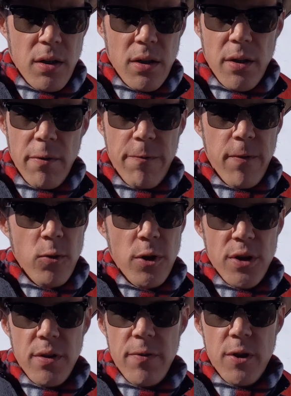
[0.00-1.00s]
the
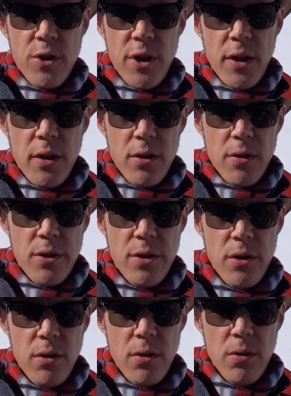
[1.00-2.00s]
focus of his channel.
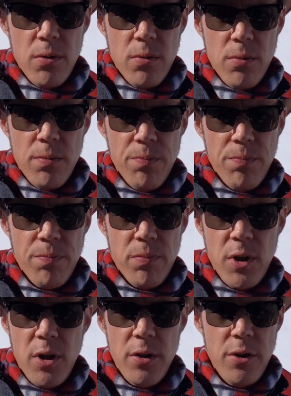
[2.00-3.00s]
So
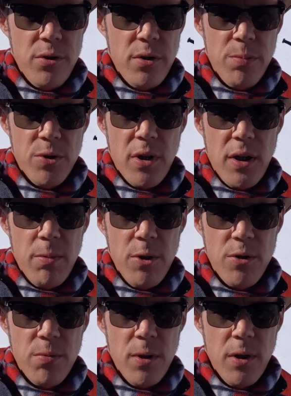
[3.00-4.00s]
all those
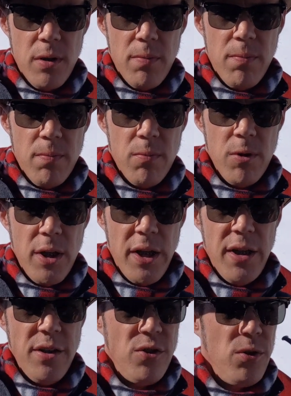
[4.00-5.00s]
subscribers were
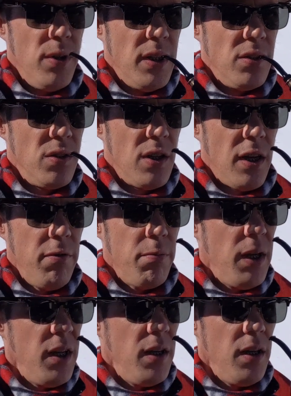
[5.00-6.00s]
related to his knife
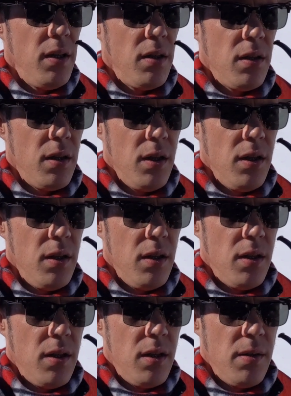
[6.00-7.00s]
making, and
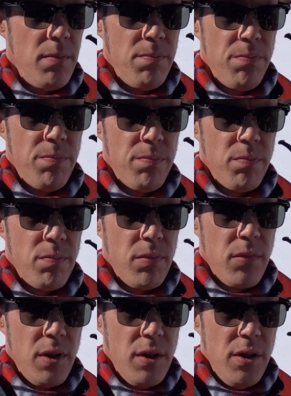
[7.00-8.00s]

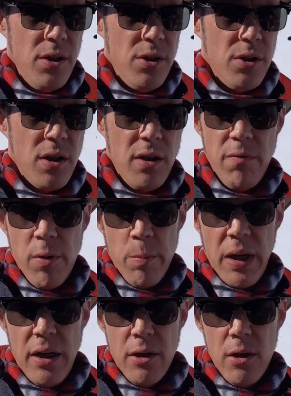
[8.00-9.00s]
he's just kind of a
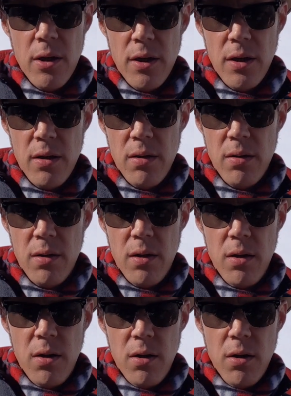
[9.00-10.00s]
maker and a
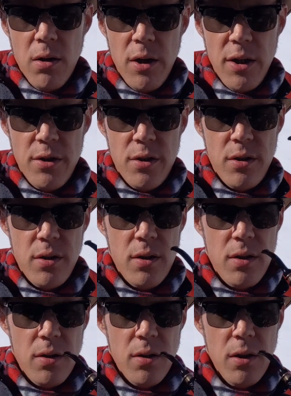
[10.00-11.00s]
artist
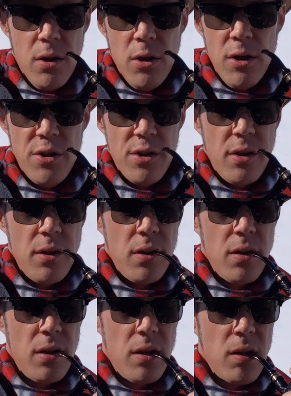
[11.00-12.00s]
or artisan.
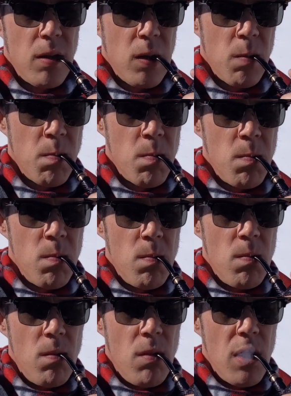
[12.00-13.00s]

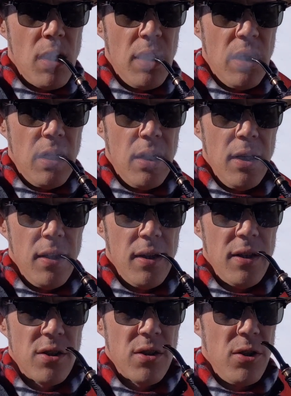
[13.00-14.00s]
I think
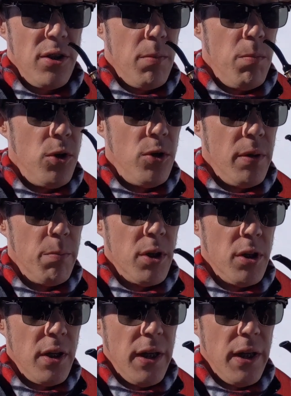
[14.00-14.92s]
it's called the Bull and Burley,